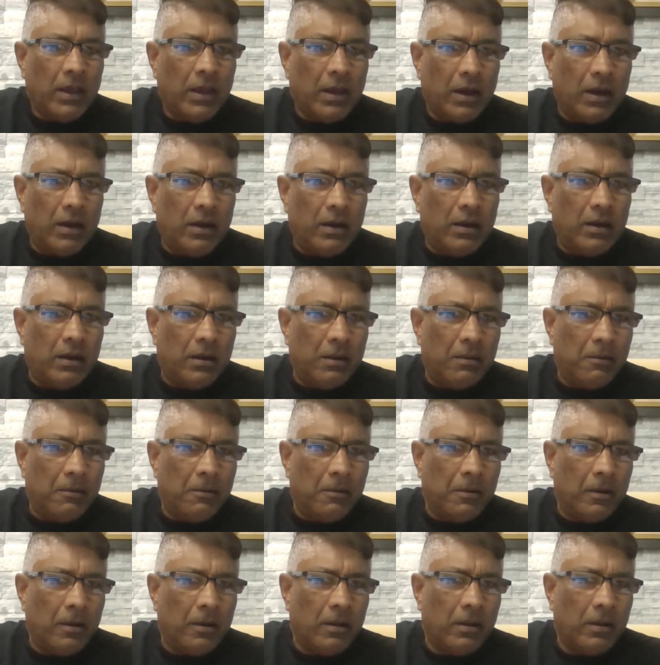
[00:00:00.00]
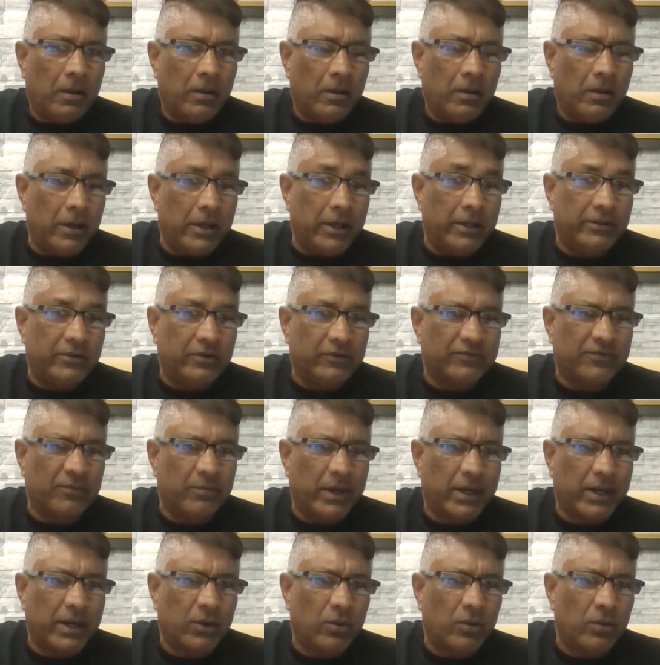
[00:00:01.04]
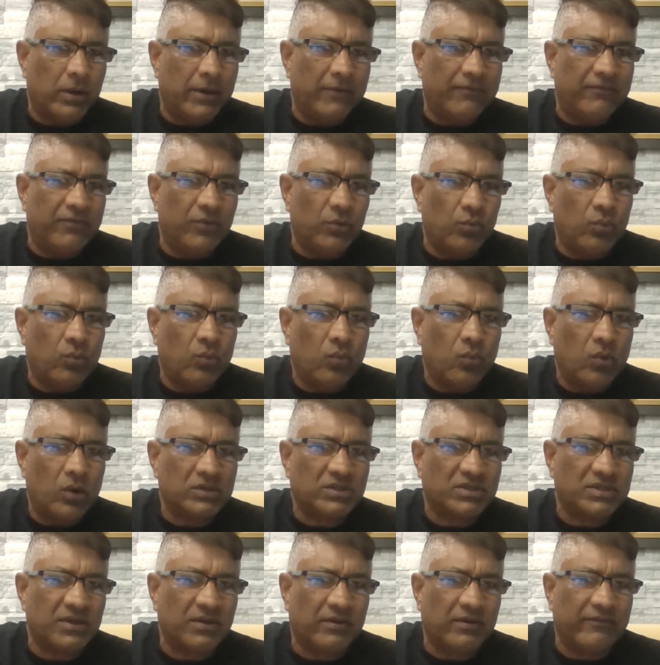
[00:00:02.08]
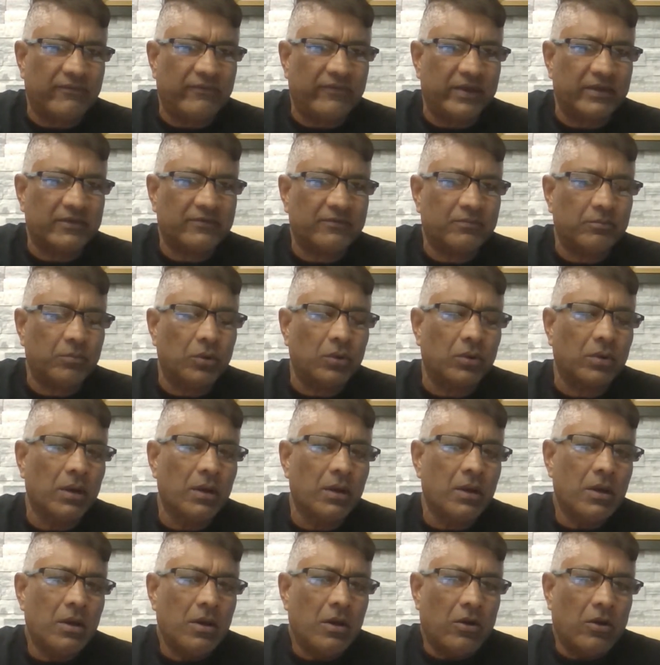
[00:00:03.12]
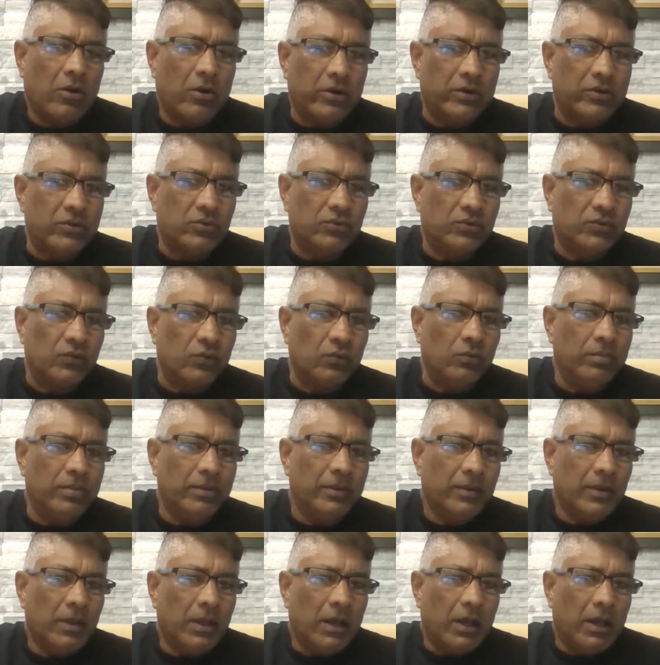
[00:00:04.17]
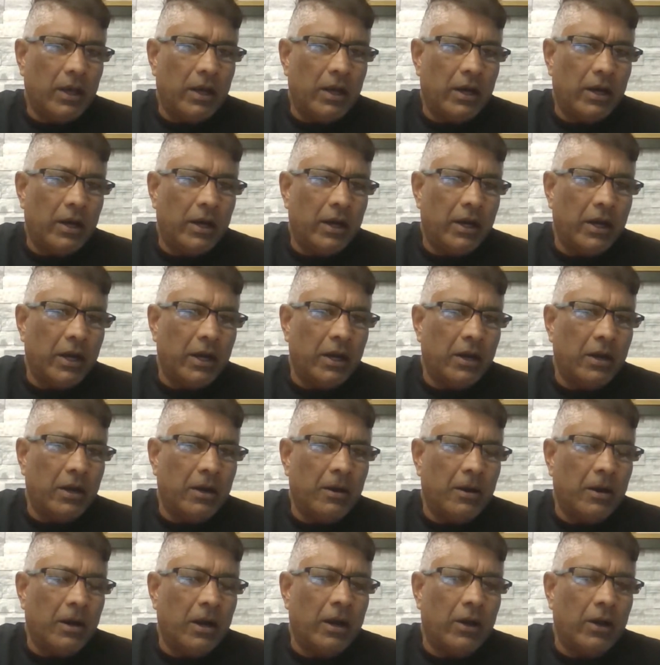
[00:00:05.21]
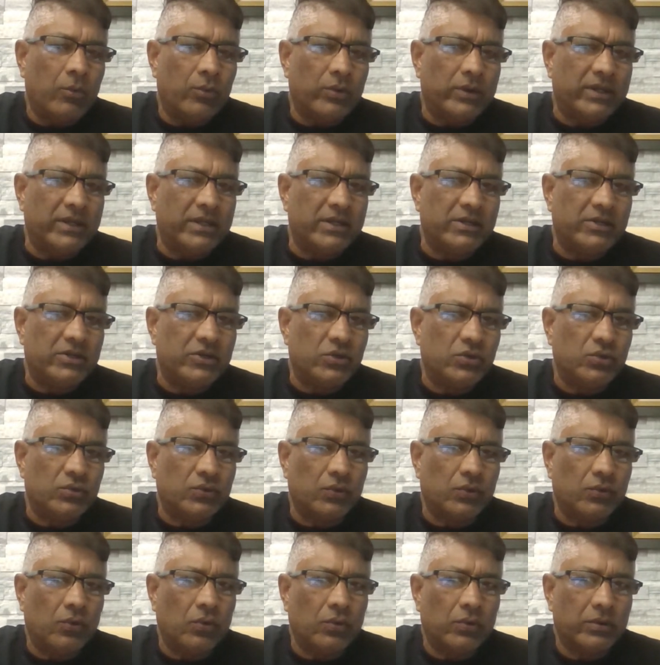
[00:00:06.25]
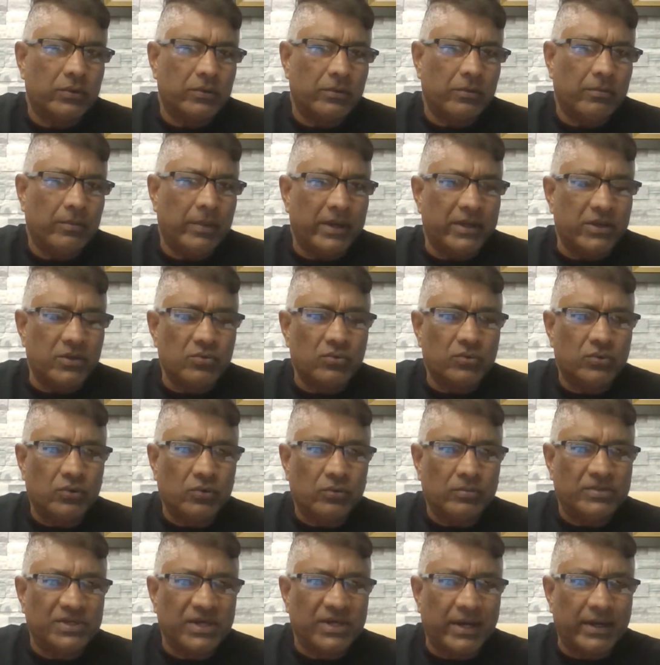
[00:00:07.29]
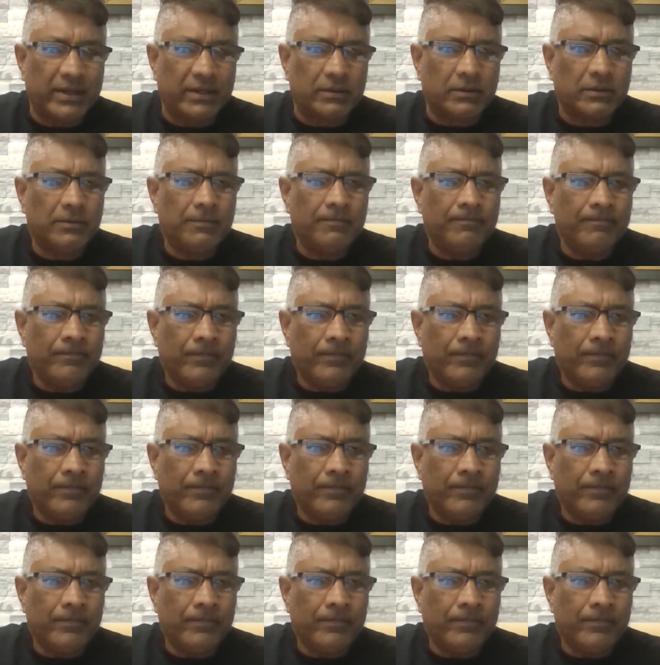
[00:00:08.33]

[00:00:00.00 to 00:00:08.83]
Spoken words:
Uh, it doesn't matter if you watch it on Facebook or YouTube. I would need you to go to my YouTube channel